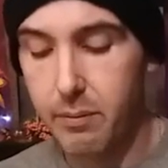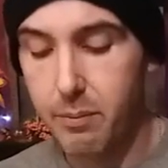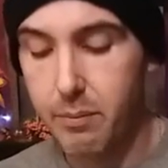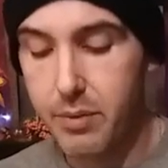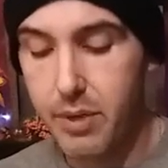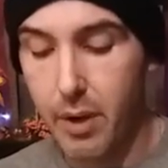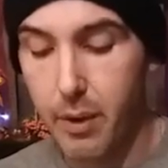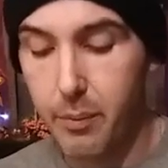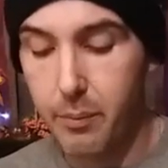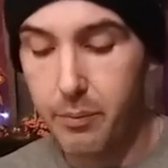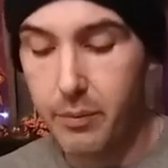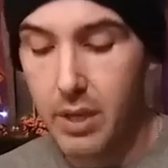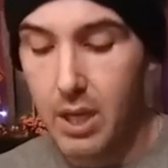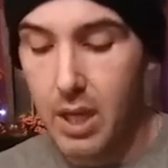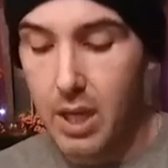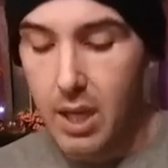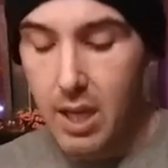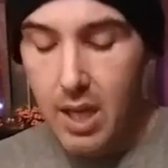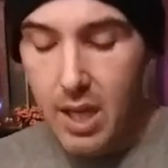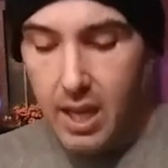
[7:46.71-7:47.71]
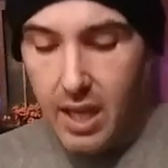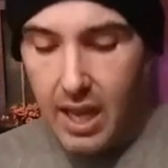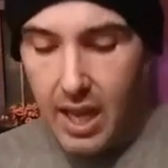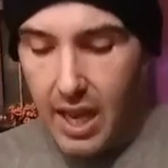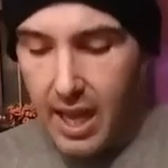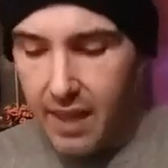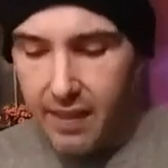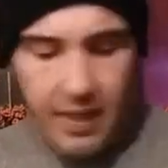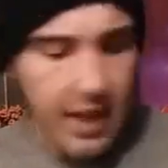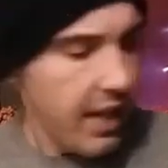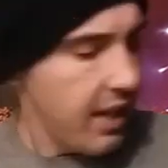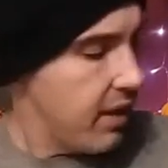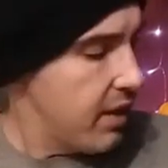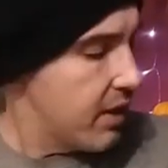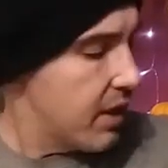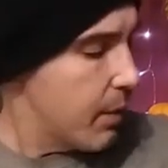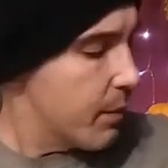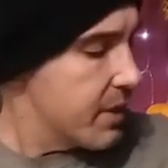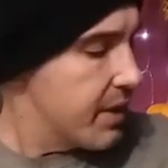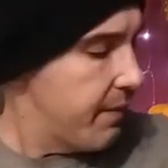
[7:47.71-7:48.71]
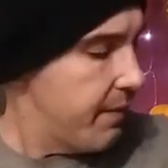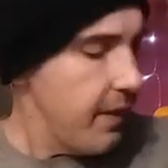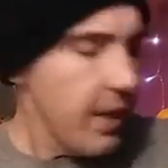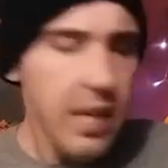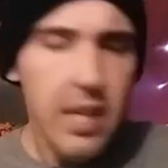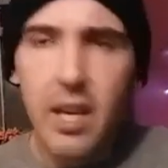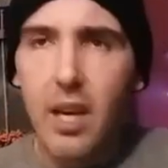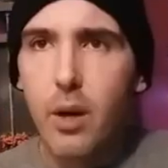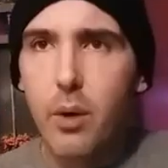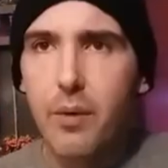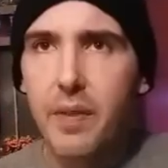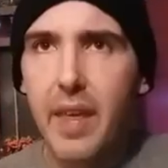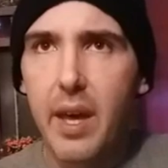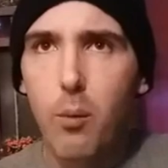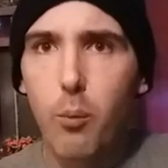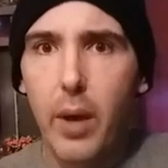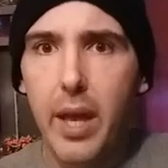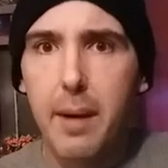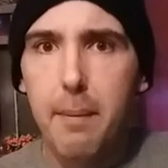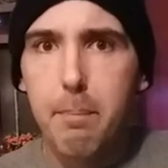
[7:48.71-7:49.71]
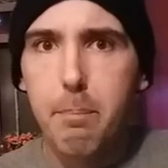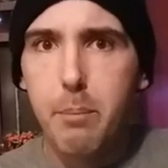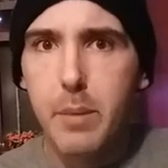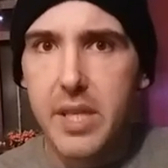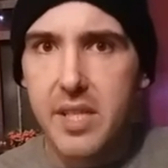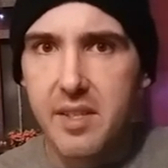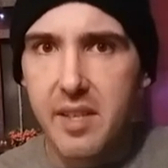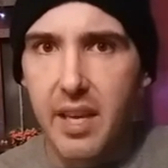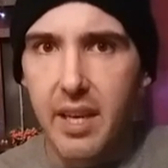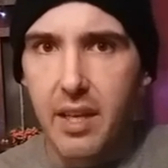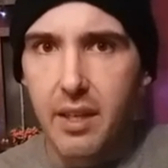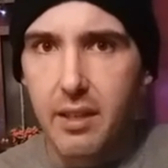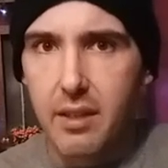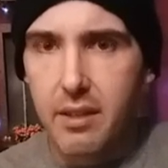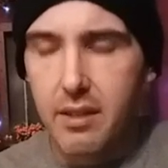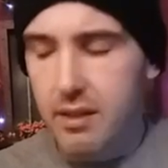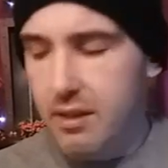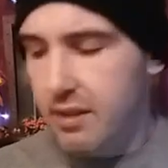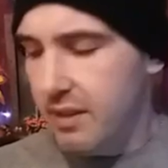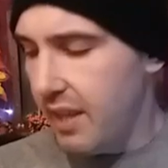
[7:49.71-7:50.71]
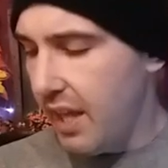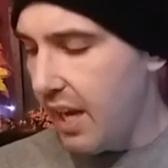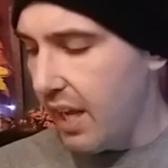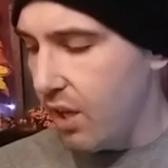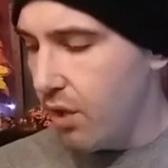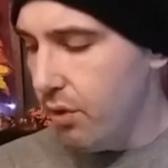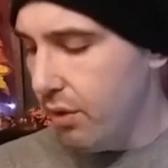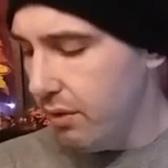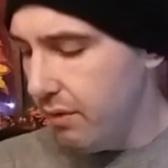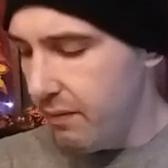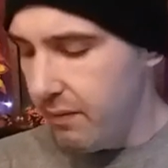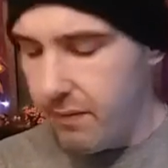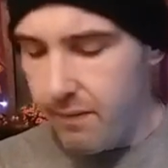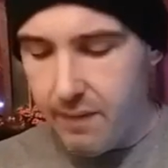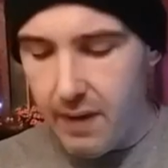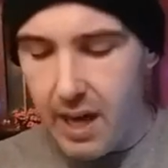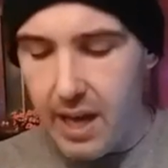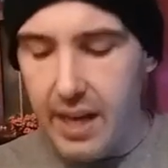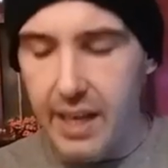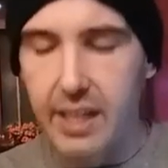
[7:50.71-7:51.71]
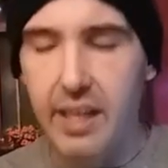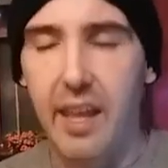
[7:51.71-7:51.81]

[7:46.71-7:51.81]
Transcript: So, and then there was a video that went missing that I couldn't find.